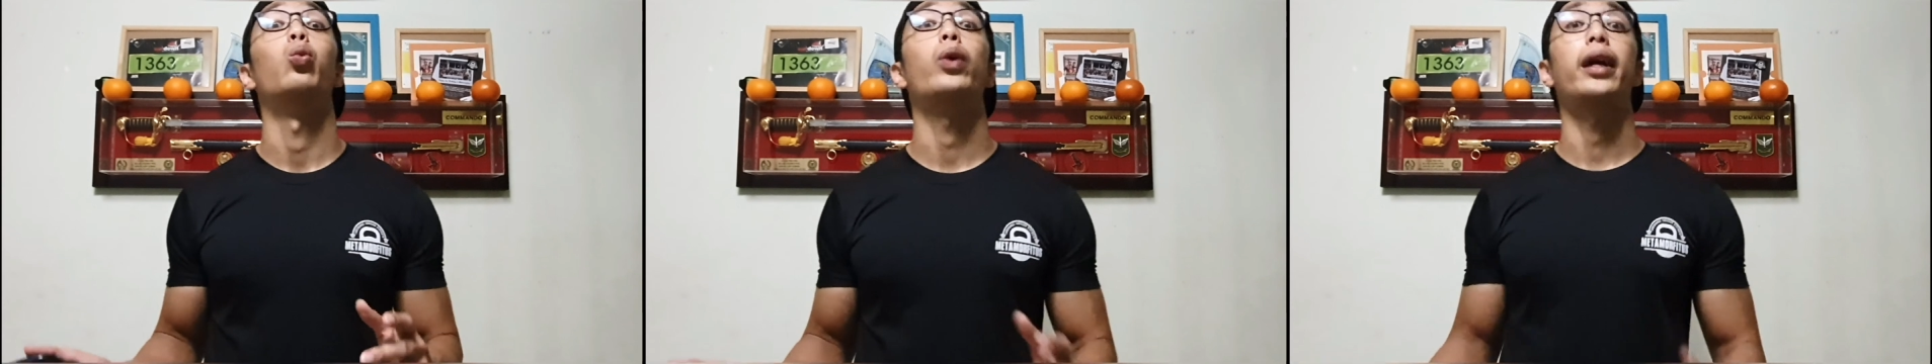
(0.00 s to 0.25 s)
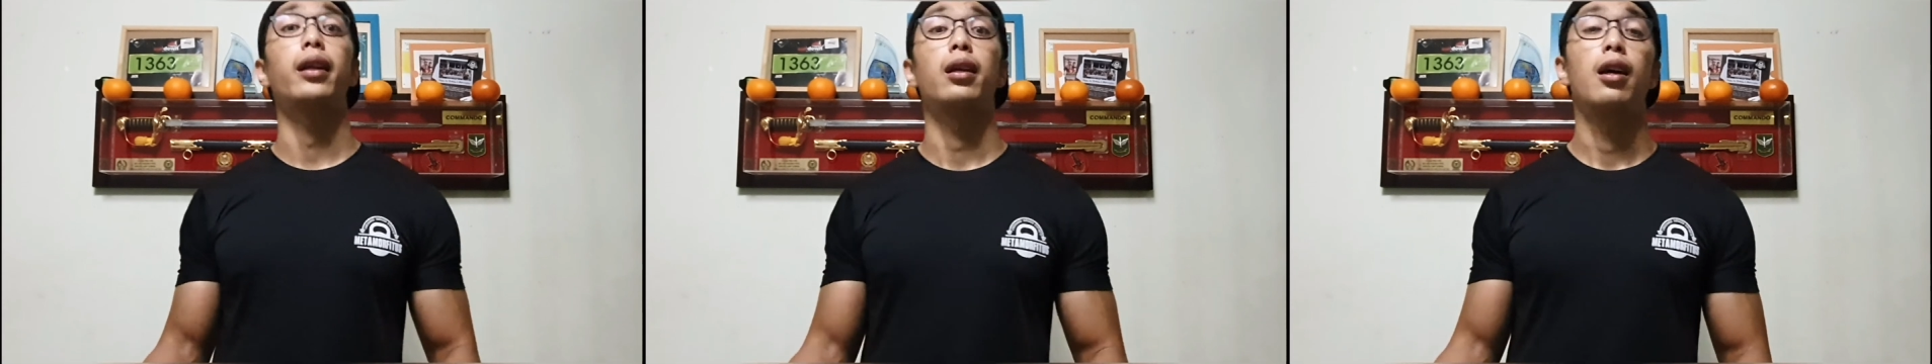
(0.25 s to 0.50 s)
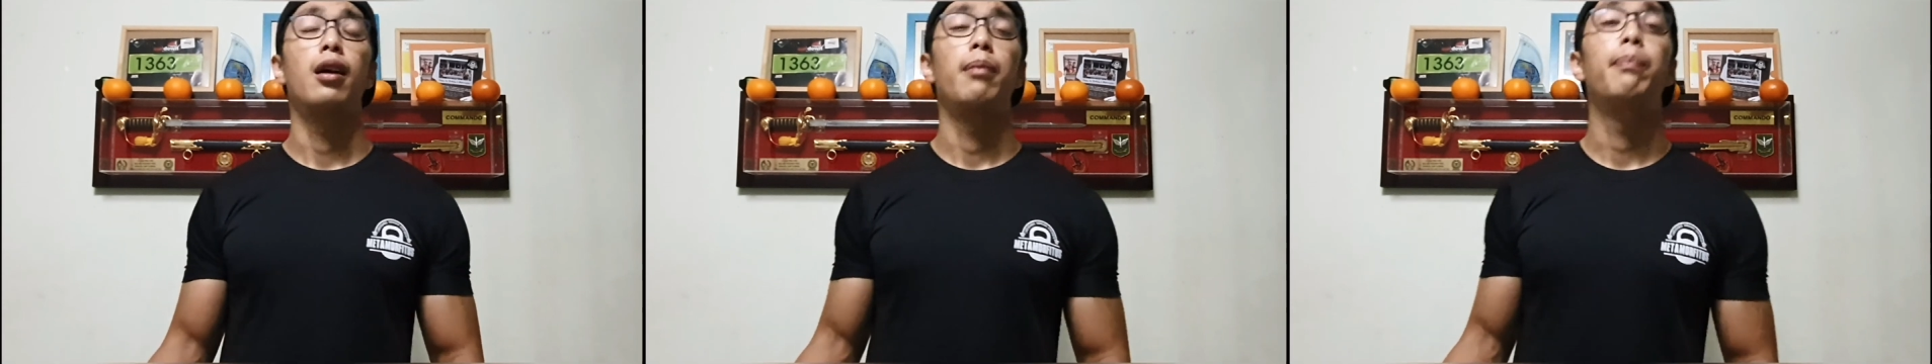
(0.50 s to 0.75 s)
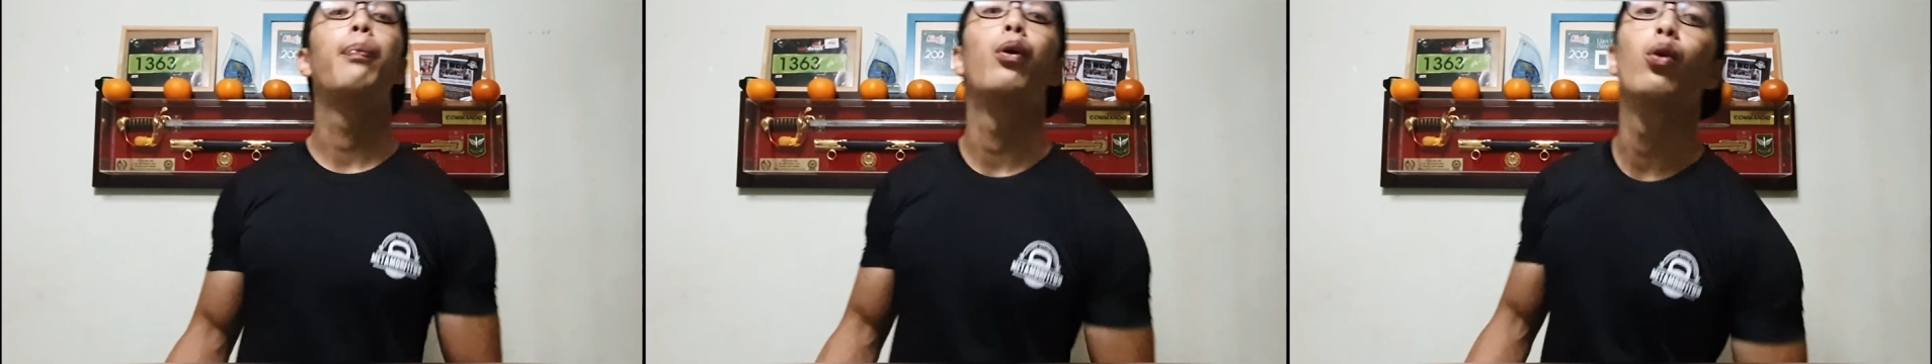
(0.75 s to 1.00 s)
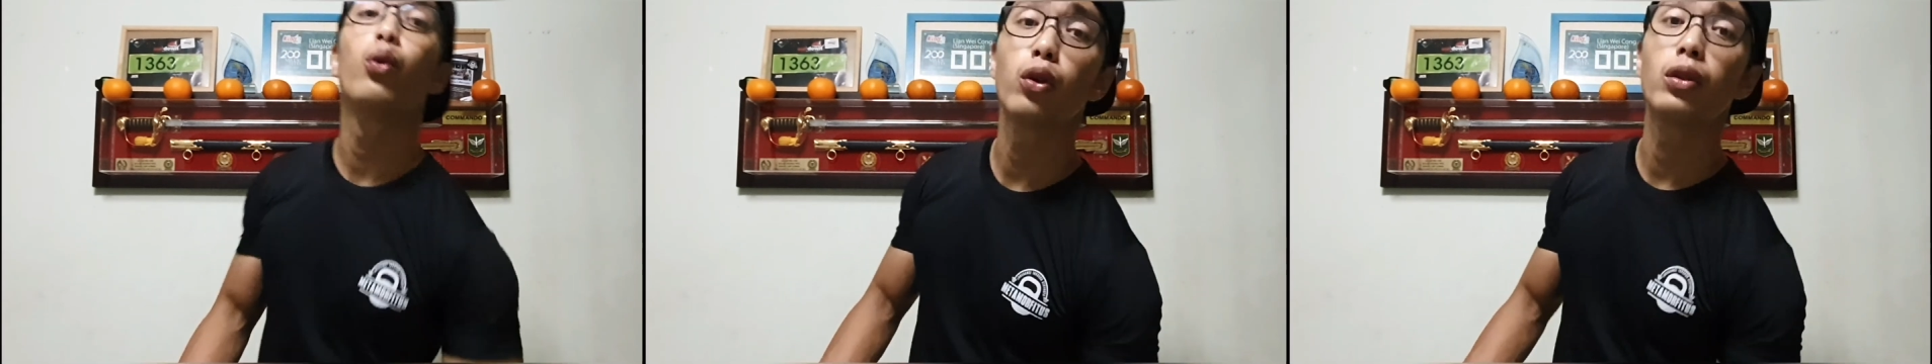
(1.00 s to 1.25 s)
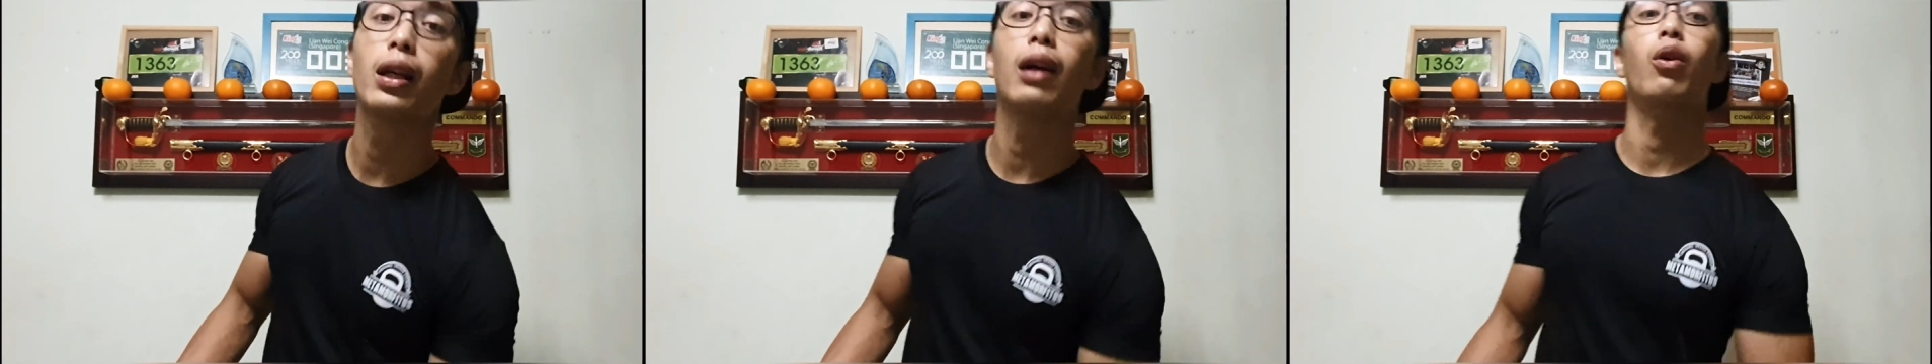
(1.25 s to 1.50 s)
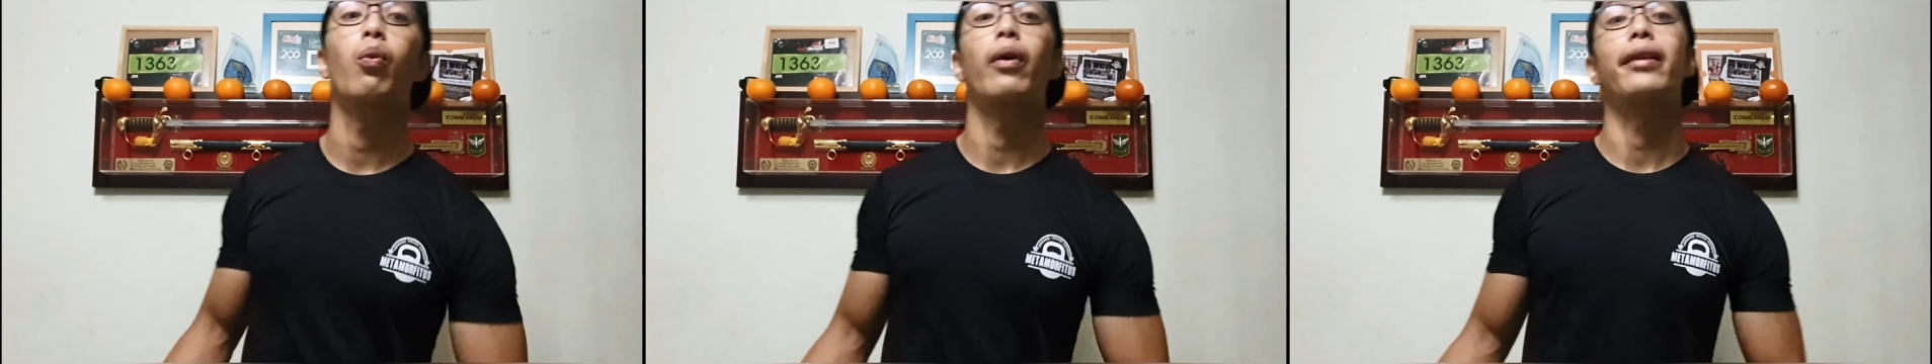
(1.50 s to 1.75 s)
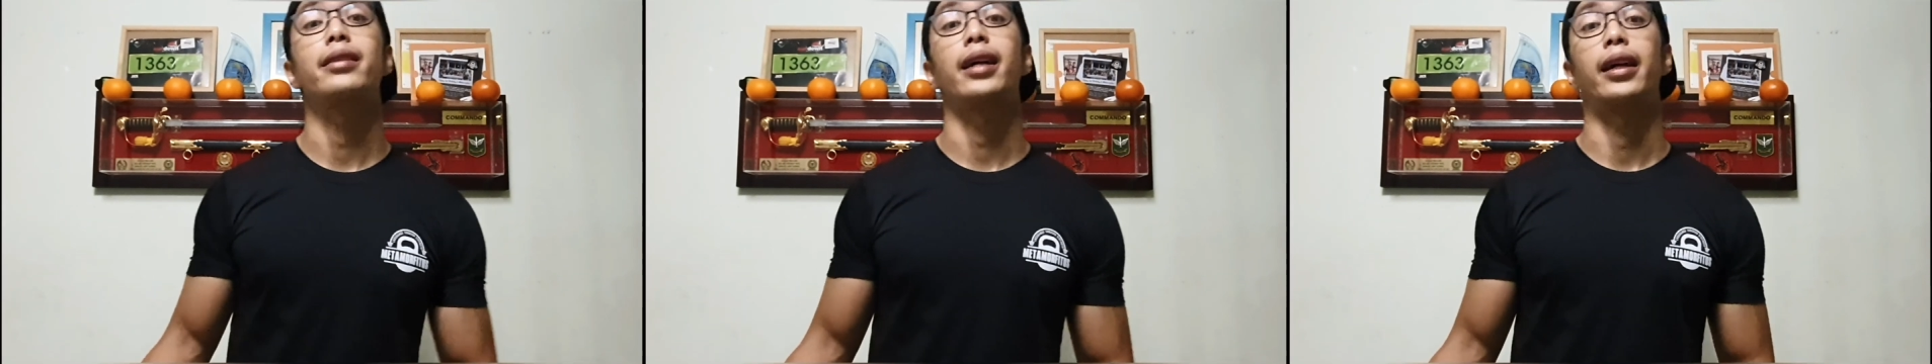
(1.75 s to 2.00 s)
weight pull you down on
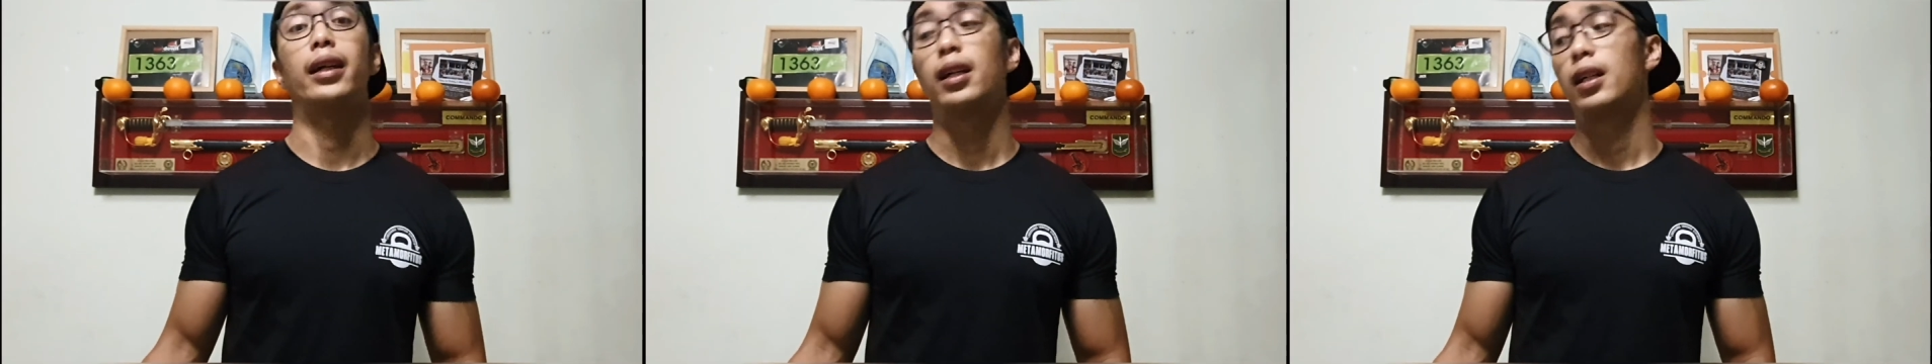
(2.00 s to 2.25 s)
one side.